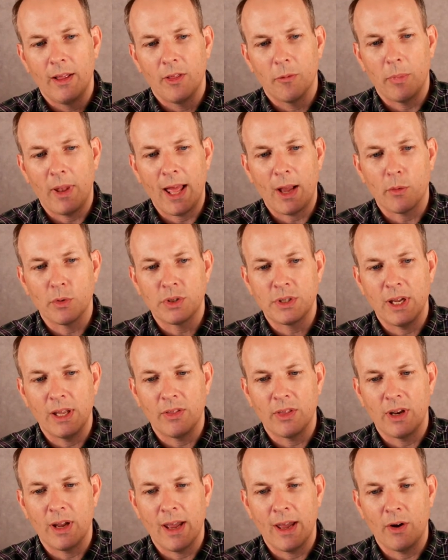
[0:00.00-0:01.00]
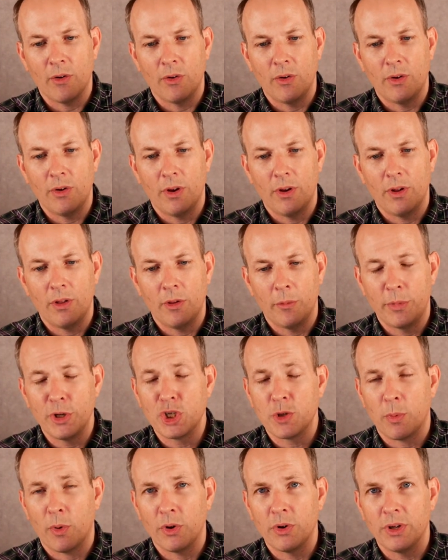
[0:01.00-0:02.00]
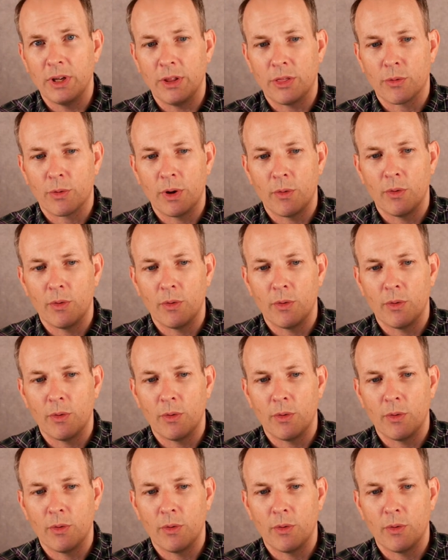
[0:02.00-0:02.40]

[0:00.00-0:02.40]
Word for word: Black would take the knight on the bishop on d three,